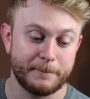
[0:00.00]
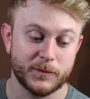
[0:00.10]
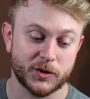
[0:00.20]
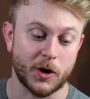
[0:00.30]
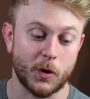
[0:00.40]

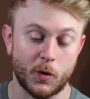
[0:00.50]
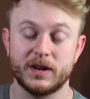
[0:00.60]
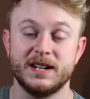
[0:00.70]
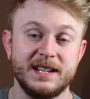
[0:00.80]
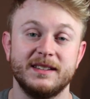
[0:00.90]
So
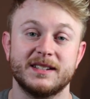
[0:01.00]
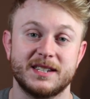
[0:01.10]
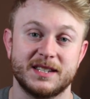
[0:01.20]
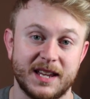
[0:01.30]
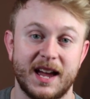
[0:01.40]
needless
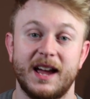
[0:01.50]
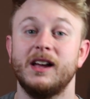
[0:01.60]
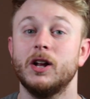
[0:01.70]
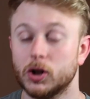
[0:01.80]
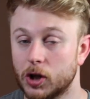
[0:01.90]
to
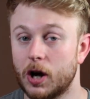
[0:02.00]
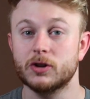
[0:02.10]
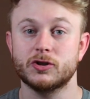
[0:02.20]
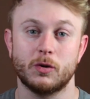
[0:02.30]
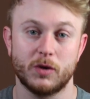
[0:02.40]
say,
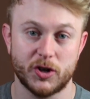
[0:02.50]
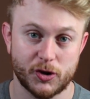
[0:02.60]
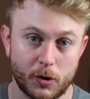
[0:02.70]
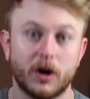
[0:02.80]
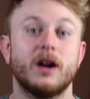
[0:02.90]
long story
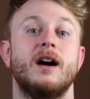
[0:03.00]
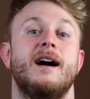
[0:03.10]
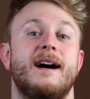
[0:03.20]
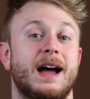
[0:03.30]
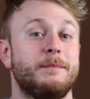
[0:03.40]
short,
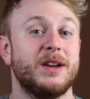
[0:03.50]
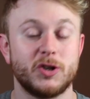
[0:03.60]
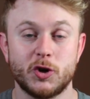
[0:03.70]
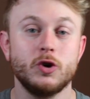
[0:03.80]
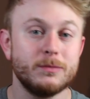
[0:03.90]
I
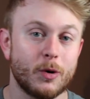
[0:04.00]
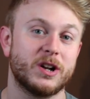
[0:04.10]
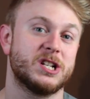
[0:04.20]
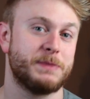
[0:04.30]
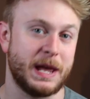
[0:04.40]
made 2
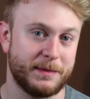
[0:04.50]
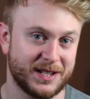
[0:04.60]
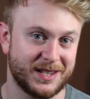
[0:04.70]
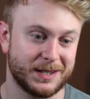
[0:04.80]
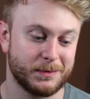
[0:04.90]
mortgage
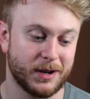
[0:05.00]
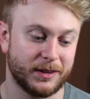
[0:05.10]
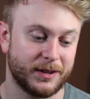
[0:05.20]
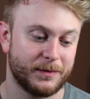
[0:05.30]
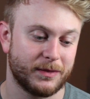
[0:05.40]
payments this
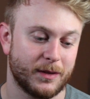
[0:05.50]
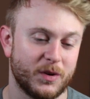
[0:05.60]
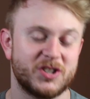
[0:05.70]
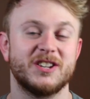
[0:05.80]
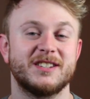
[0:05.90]
month,
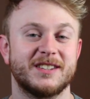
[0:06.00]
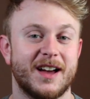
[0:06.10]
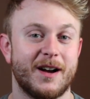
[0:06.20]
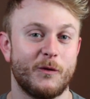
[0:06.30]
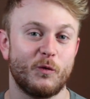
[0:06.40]
which is
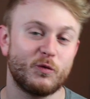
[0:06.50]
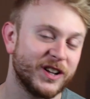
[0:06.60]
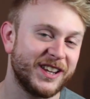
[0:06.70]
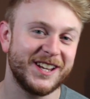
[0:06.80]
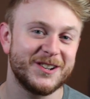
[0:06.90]

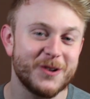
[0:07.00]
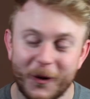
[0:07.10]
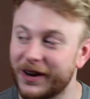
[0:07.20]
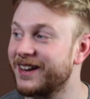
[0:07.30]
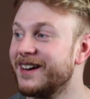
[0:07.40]
really
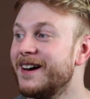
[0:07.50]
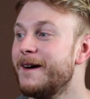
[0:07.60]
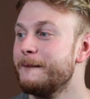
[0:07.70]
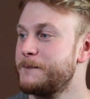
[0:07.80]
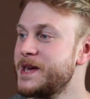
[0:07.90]
annoying
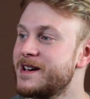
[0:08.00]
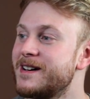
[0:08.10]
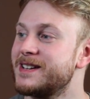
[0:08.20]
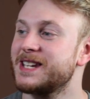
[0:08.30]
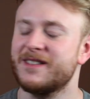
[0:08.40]

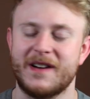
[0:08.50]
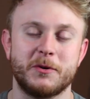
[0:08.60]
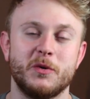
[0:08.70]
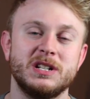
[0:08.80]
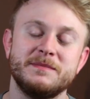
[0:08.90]
because if I'm
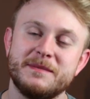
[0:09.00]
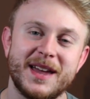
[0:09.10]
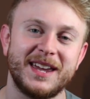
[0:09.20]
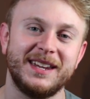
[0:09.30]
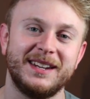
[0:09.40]
going to be
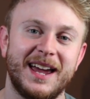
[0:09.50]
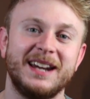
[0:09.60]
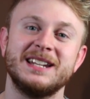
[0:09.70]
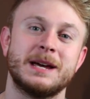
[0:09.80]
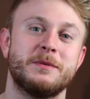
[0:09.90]
making
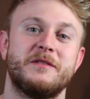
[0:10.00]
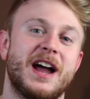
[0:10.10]
any type of